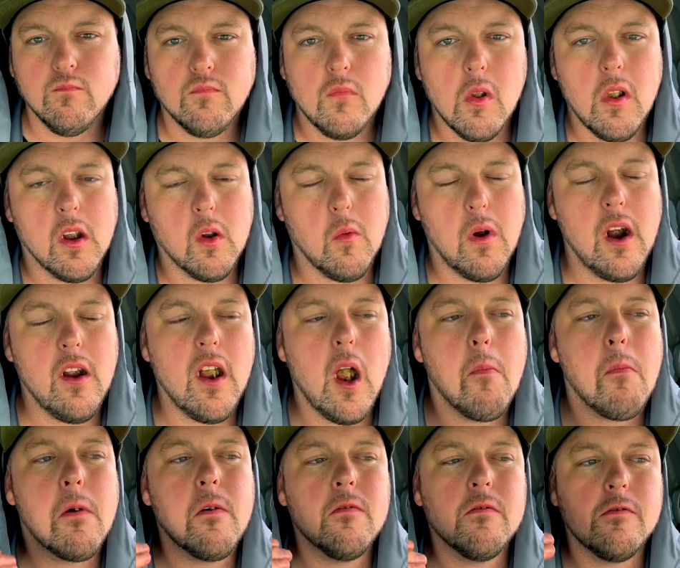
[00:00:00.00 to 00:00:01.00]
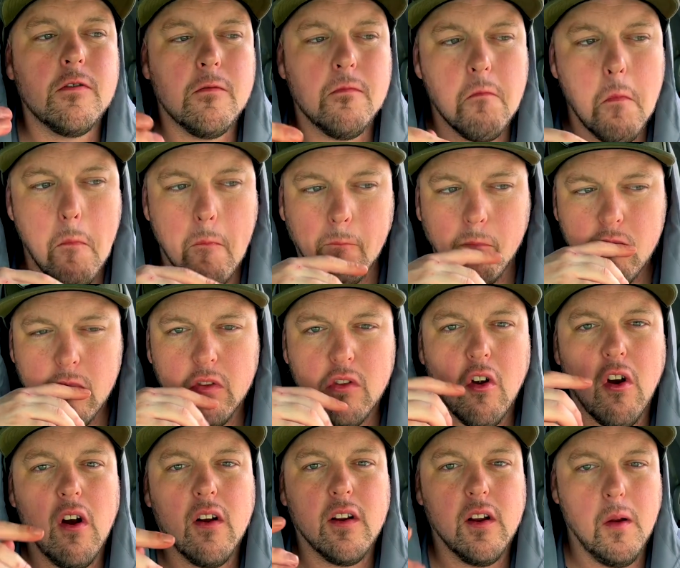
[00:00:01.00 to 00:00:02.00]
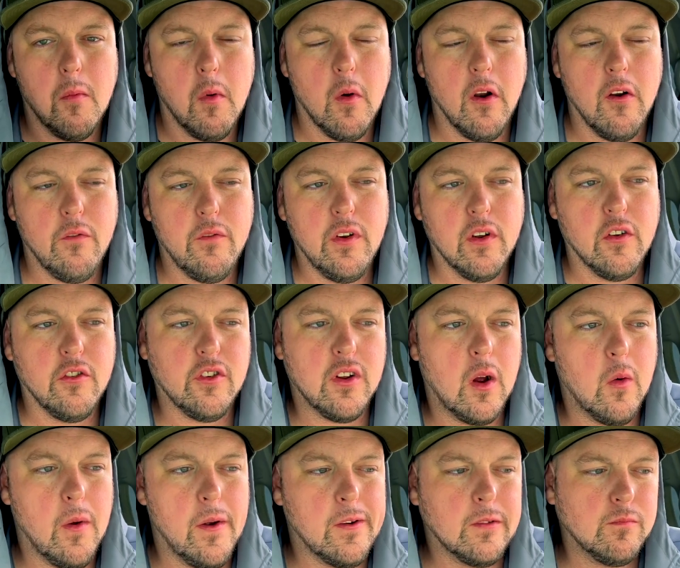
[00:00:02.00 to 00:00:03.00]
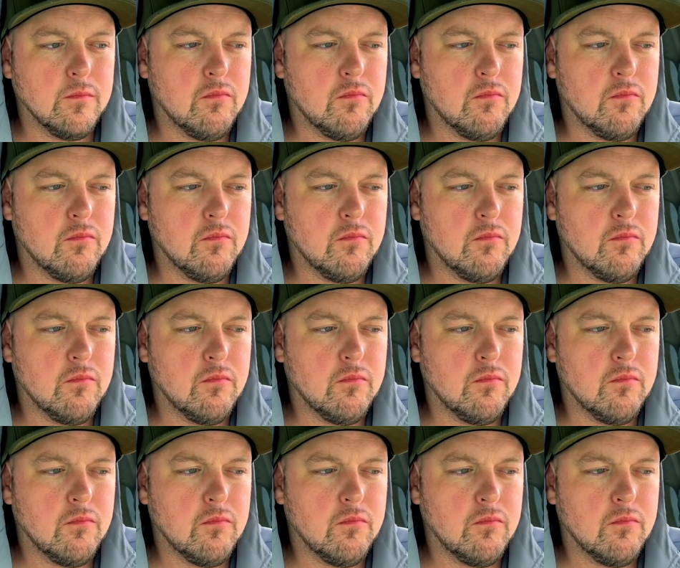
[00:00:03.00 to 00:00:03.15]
Like, why that person talking about it feels that way.